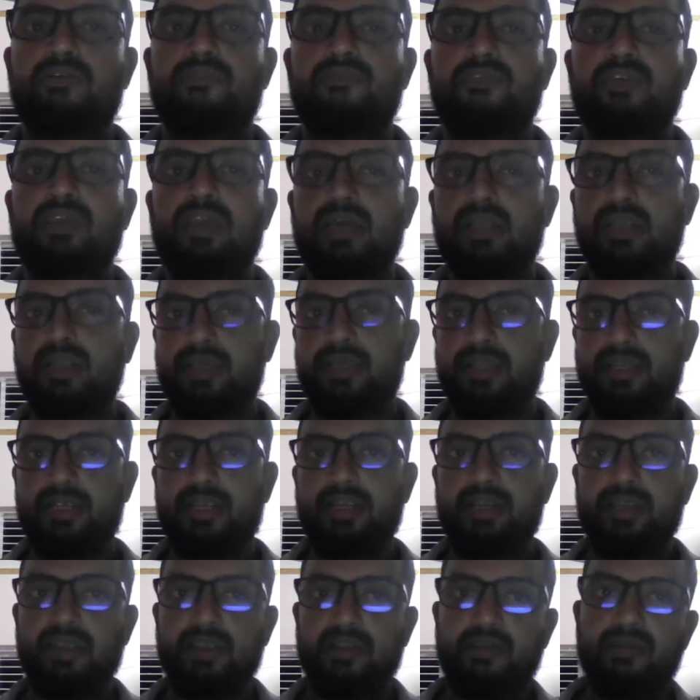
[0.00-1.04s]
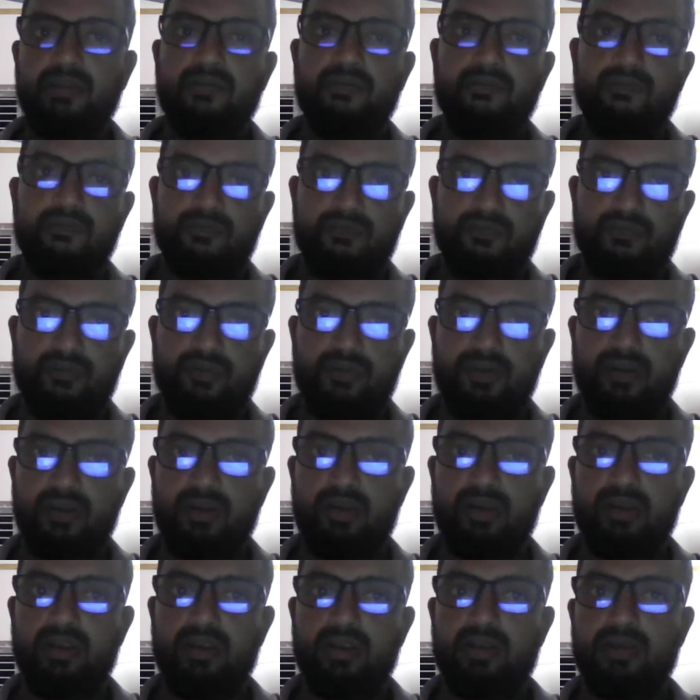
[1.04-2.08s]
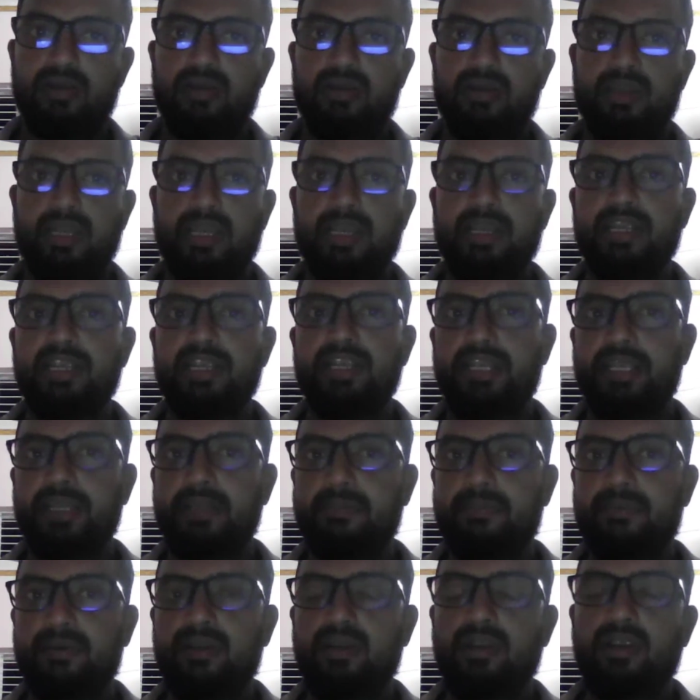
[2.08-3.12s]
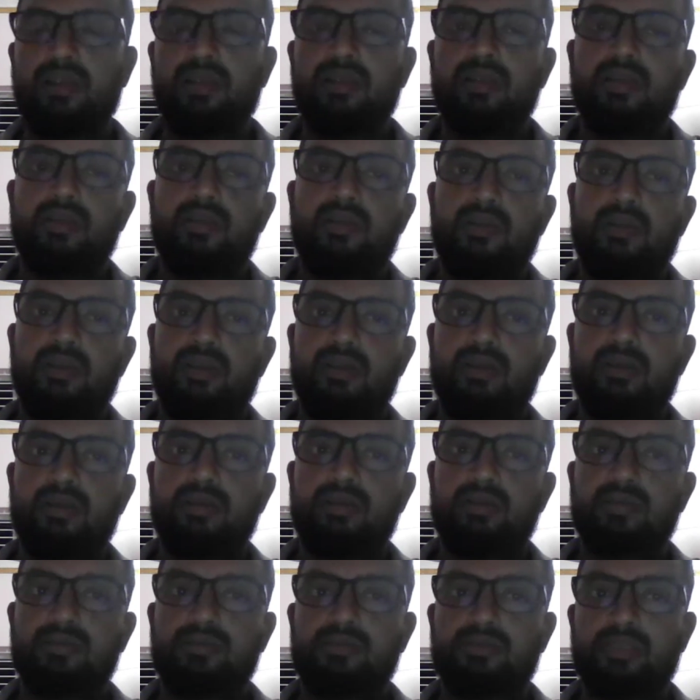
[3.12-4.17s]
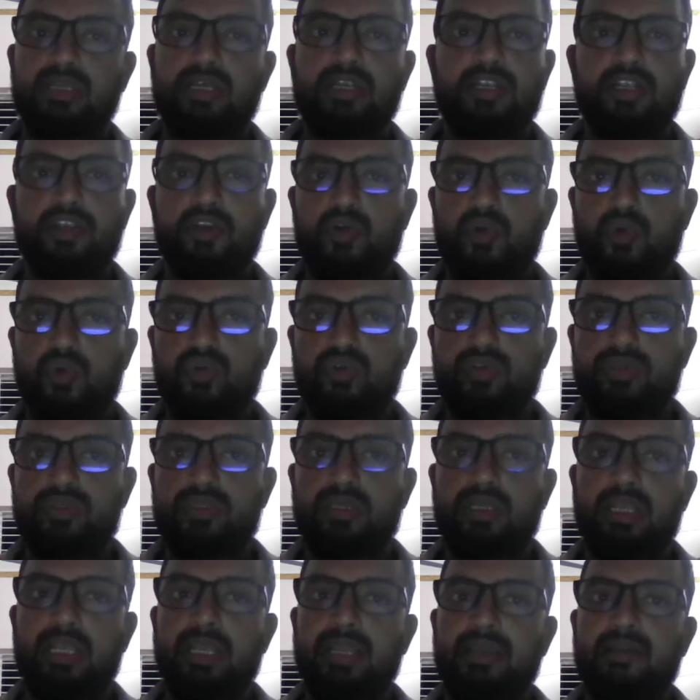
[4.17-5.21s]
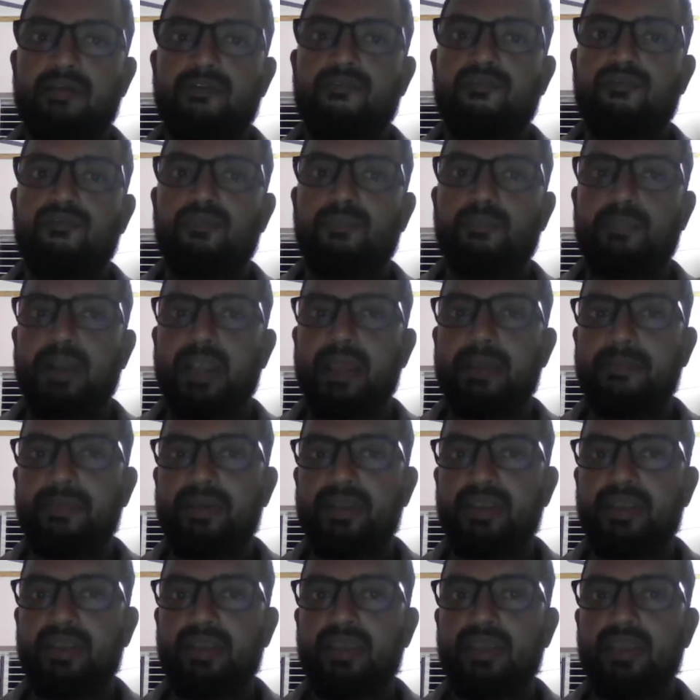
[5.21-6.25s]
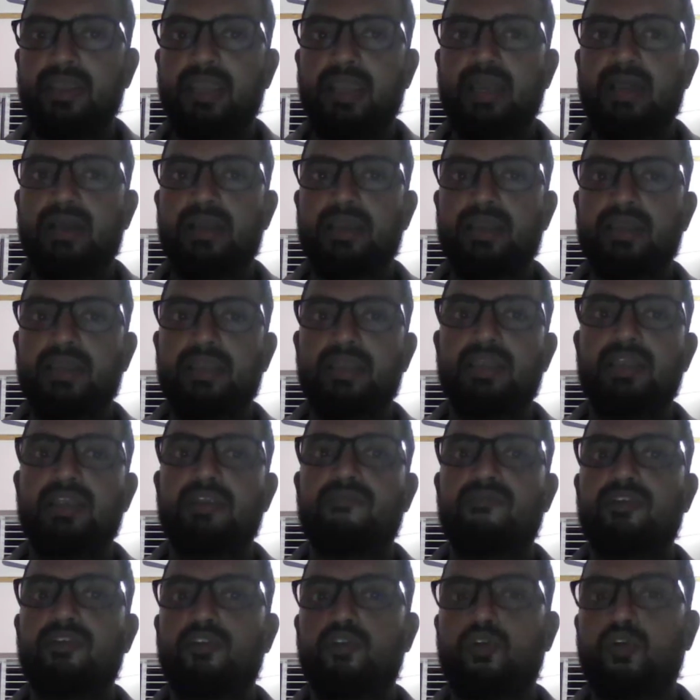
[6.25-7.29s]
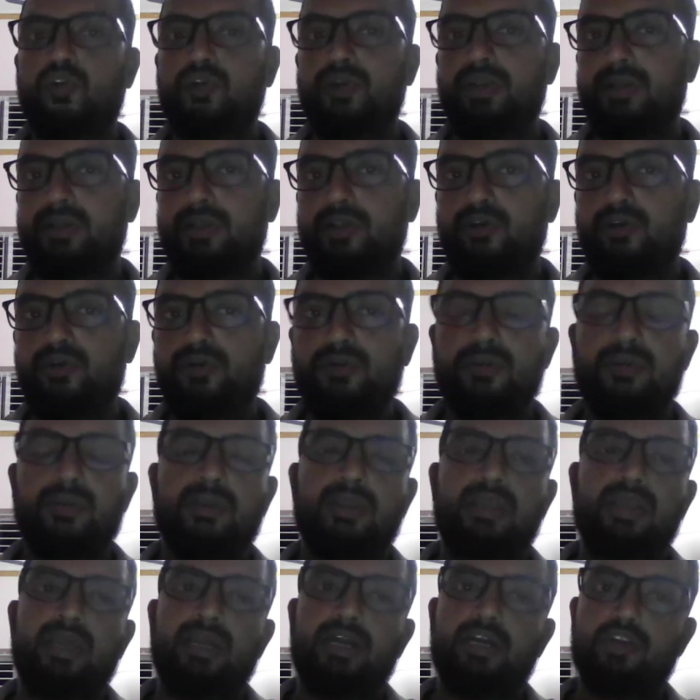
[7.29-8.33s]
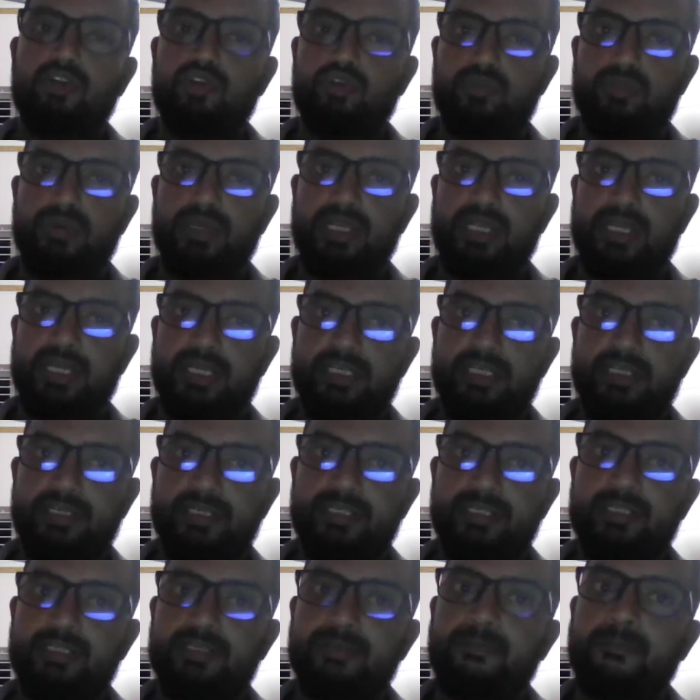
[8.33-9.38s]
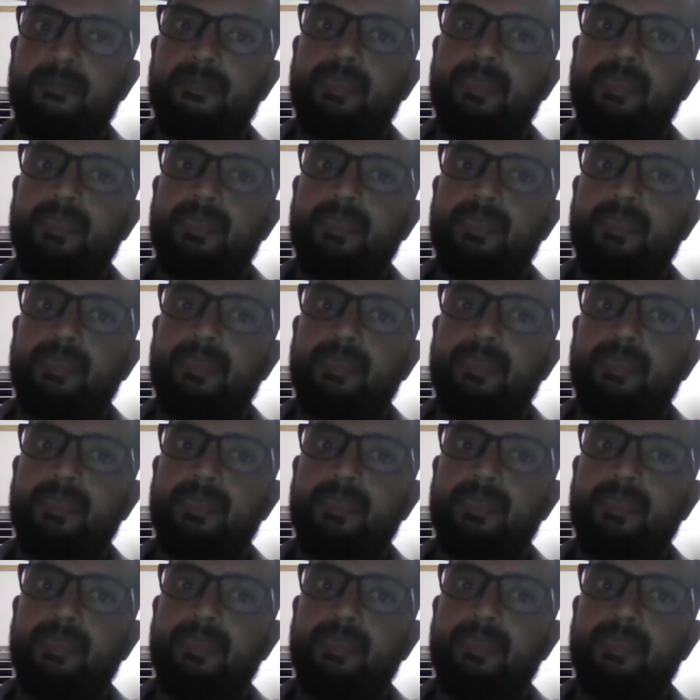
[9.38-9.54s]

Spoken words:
we are creating for any table. Certain rules like a primary key, again it will not allow duplications.